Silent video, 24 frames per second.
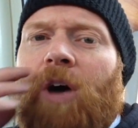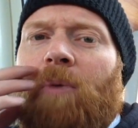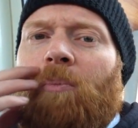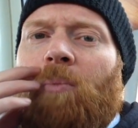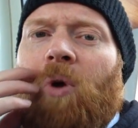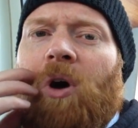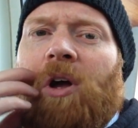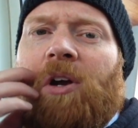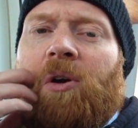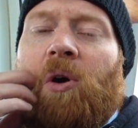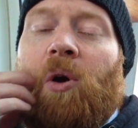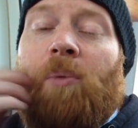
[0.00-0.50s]

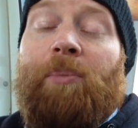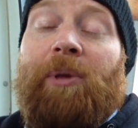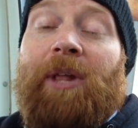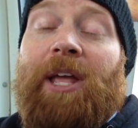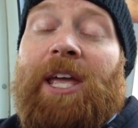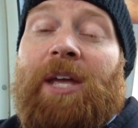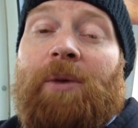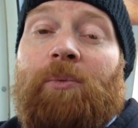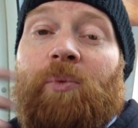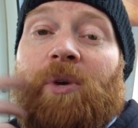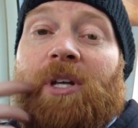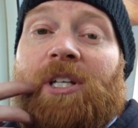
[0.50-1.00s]
someone or
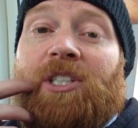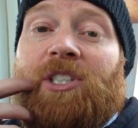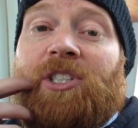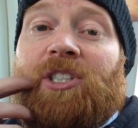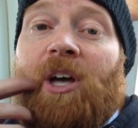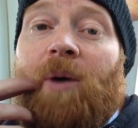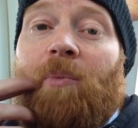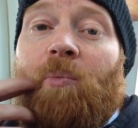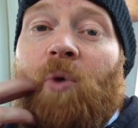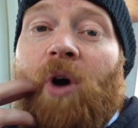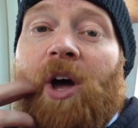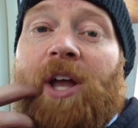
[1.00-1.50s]
playing with
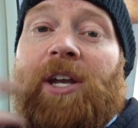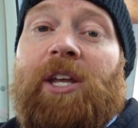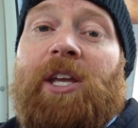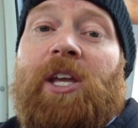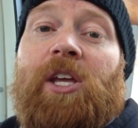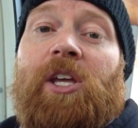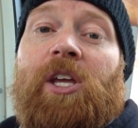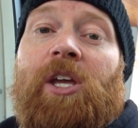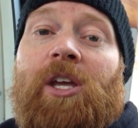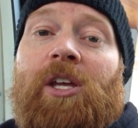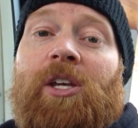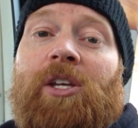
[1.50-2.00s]
someone,
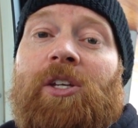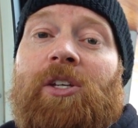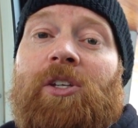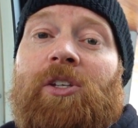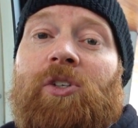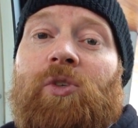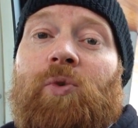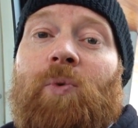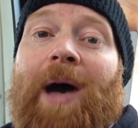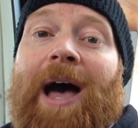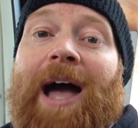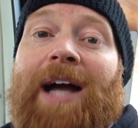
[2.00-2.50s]

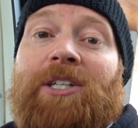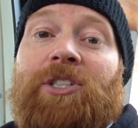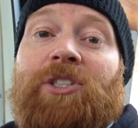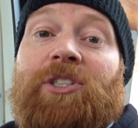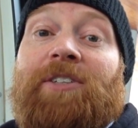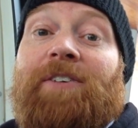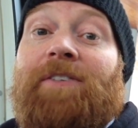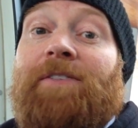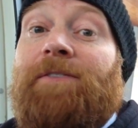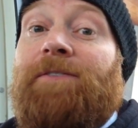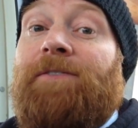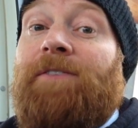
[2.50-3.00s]
you
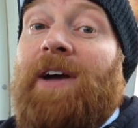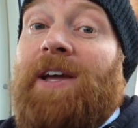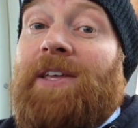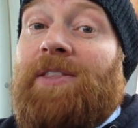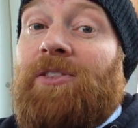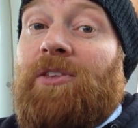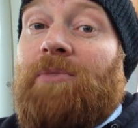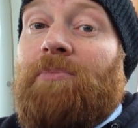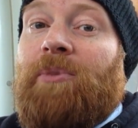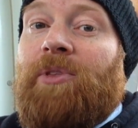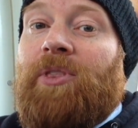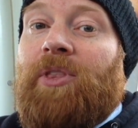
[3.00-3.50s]
actually
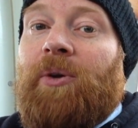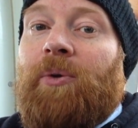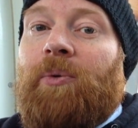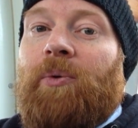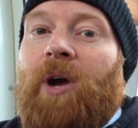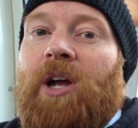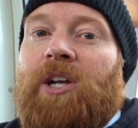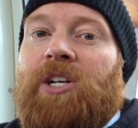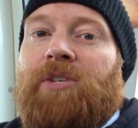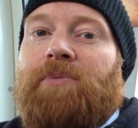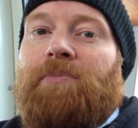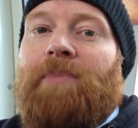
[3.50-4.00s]
fight them in the
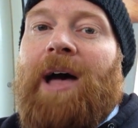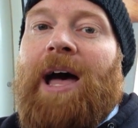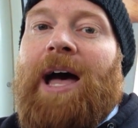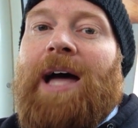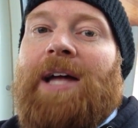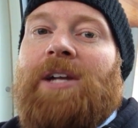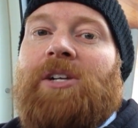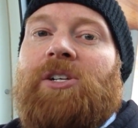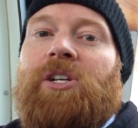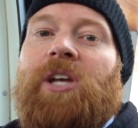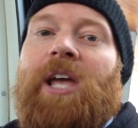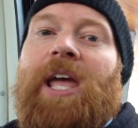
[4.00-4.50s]
grudge
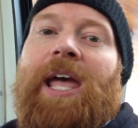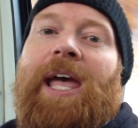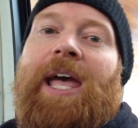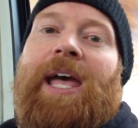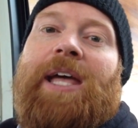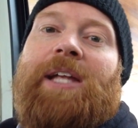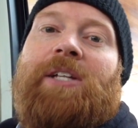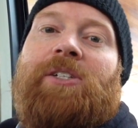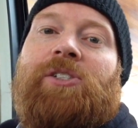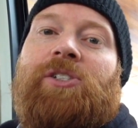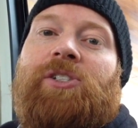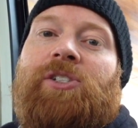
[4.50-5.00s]
match,
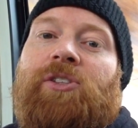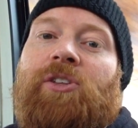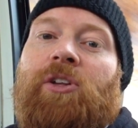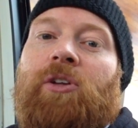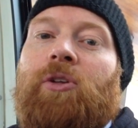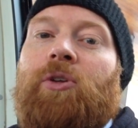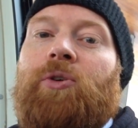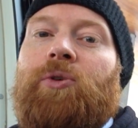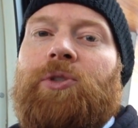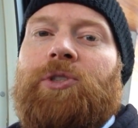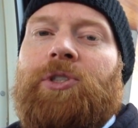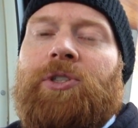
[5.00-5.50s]
and the
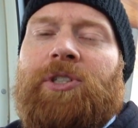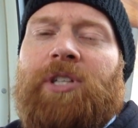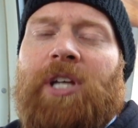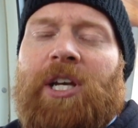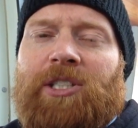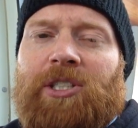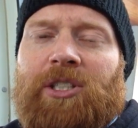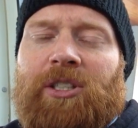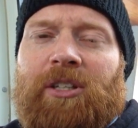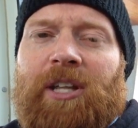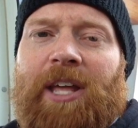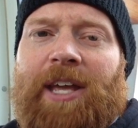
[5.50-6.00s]
loser
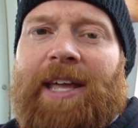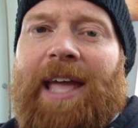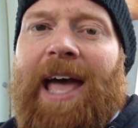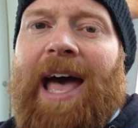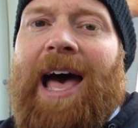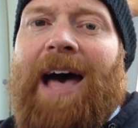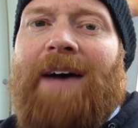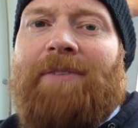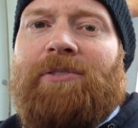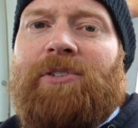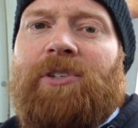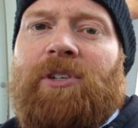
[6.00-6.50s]
doesn't like
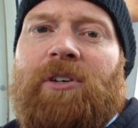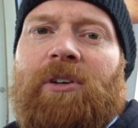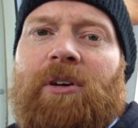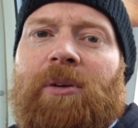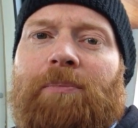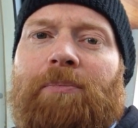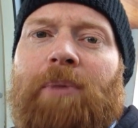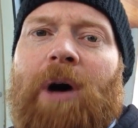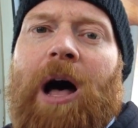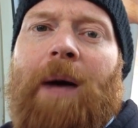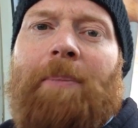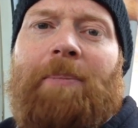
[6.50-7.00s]
have
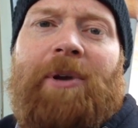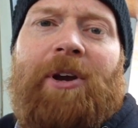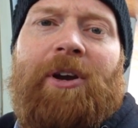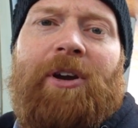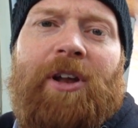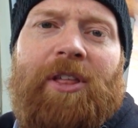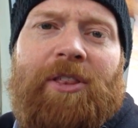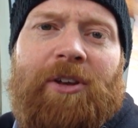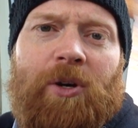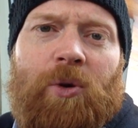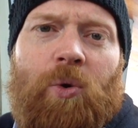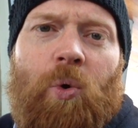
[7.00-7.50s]
to pop in
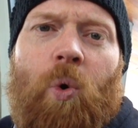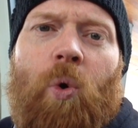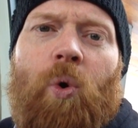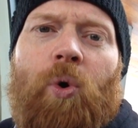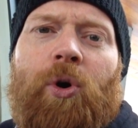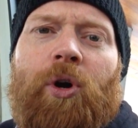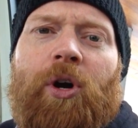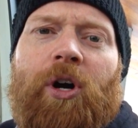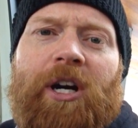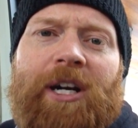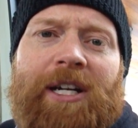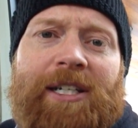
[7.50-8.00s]
another
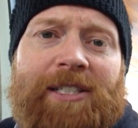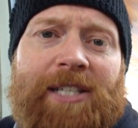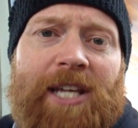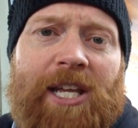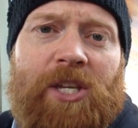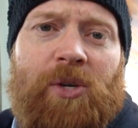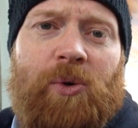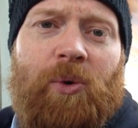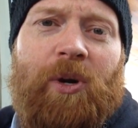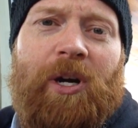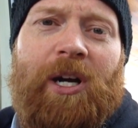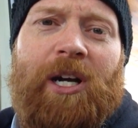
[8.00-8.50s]
quarter or
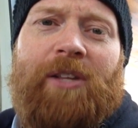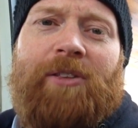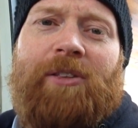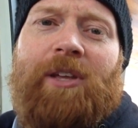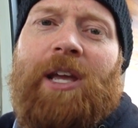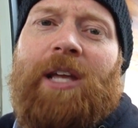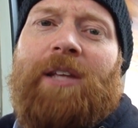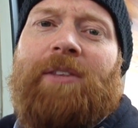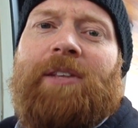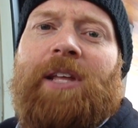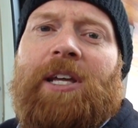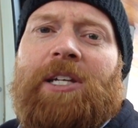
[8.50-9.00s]
continue or
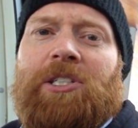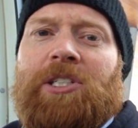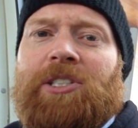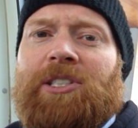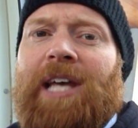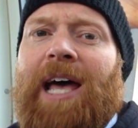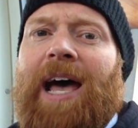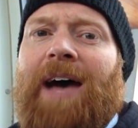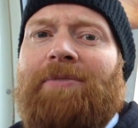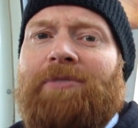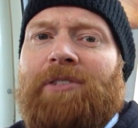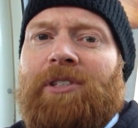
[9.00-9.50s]
anything. They just
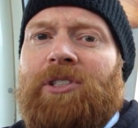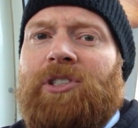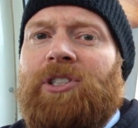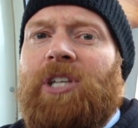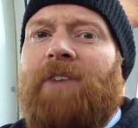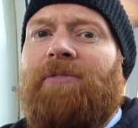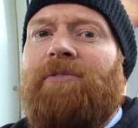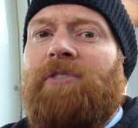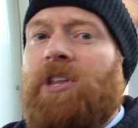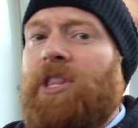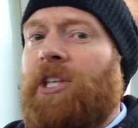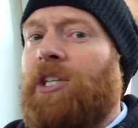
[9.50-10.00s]
have to
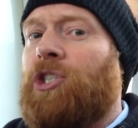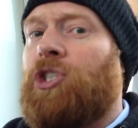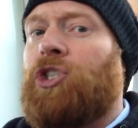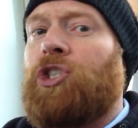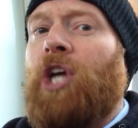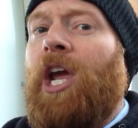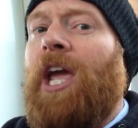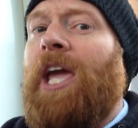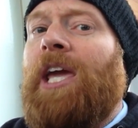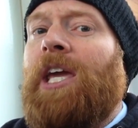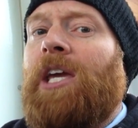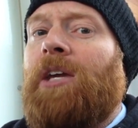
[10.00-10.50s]
suffer the
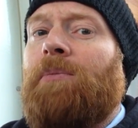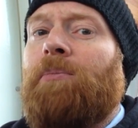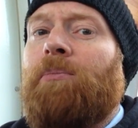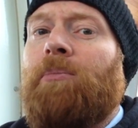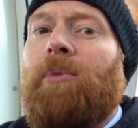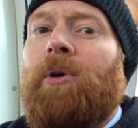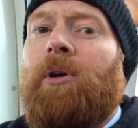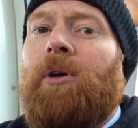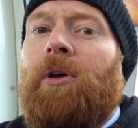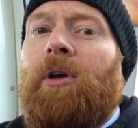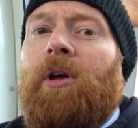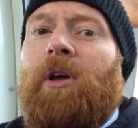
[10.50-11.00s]

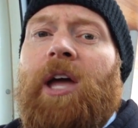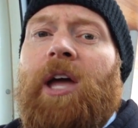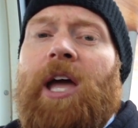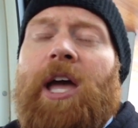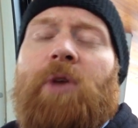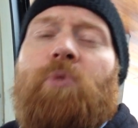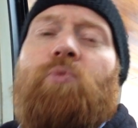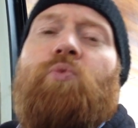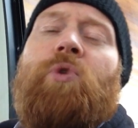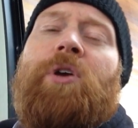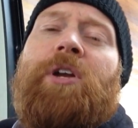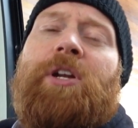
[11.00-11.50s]
shame
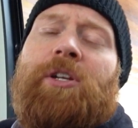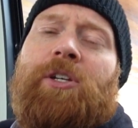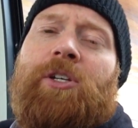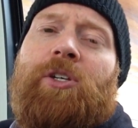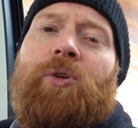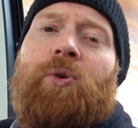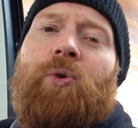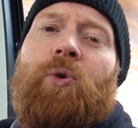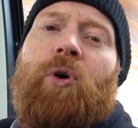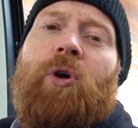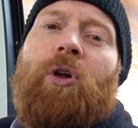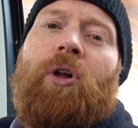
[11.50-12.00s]
and
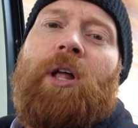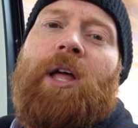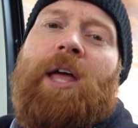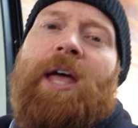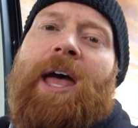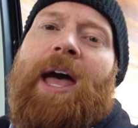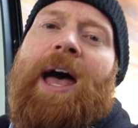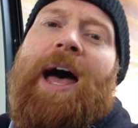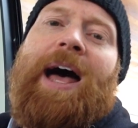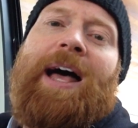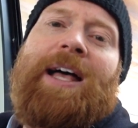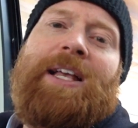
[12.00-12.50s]
ridicule
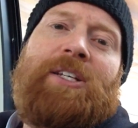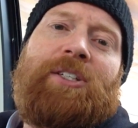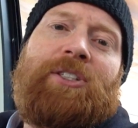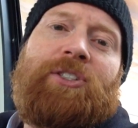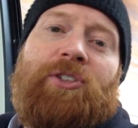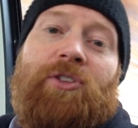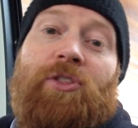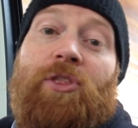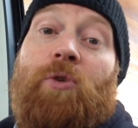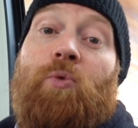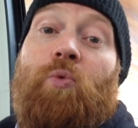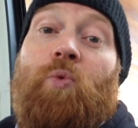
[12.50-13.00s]

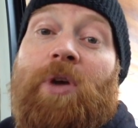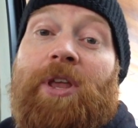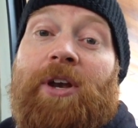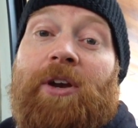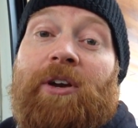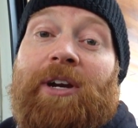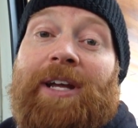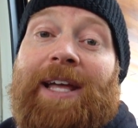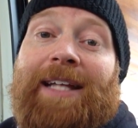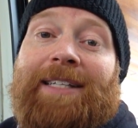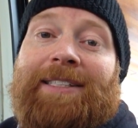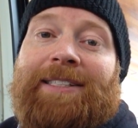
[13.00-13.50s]
as the
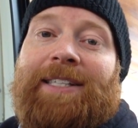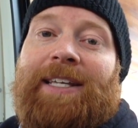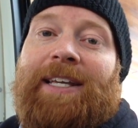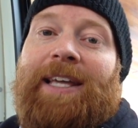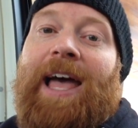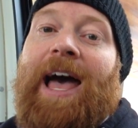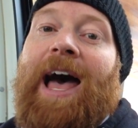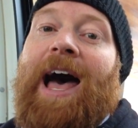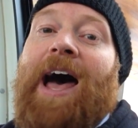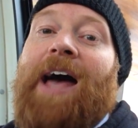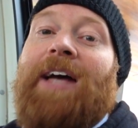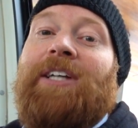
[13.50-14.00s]
winner gets the
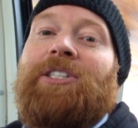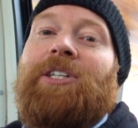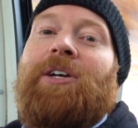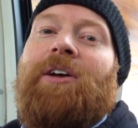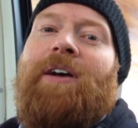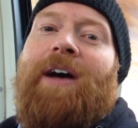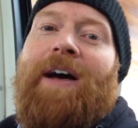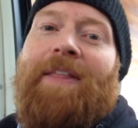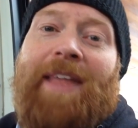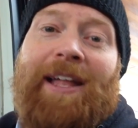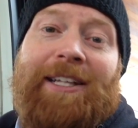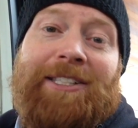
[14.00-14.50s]
cash.
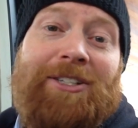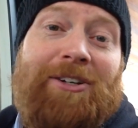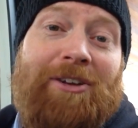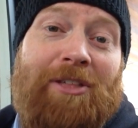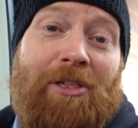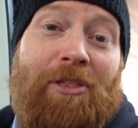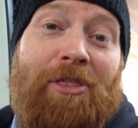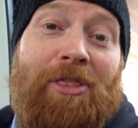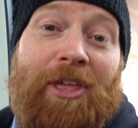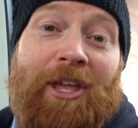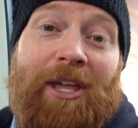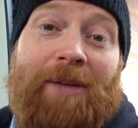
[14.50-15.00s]
And that's
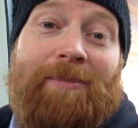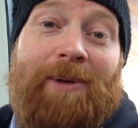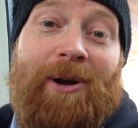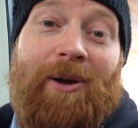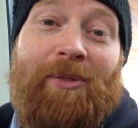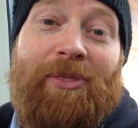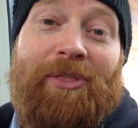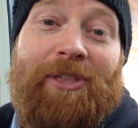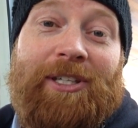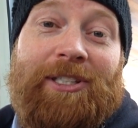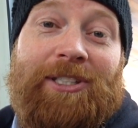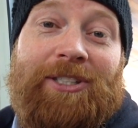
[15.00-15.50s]
another thing
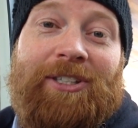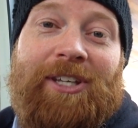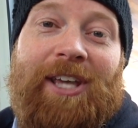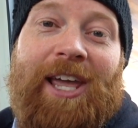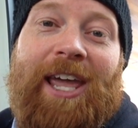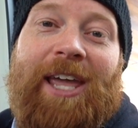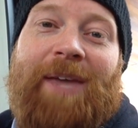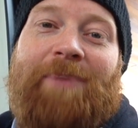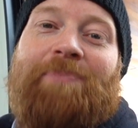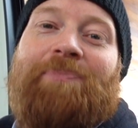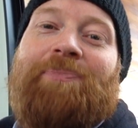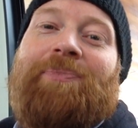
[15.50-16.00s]
about this
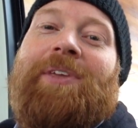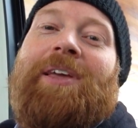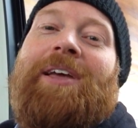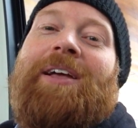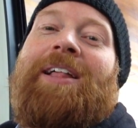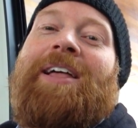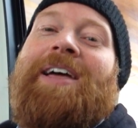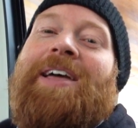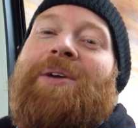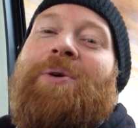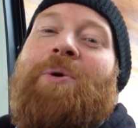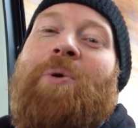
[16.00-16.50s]
game.
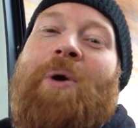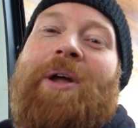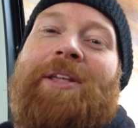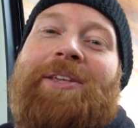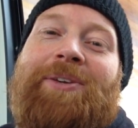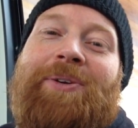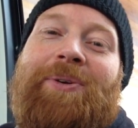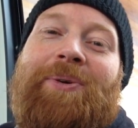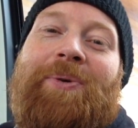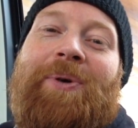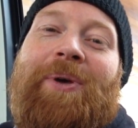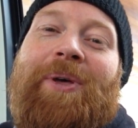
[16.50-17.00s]
Like
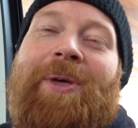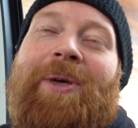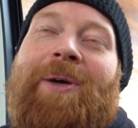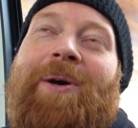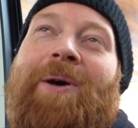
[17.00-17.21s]
when you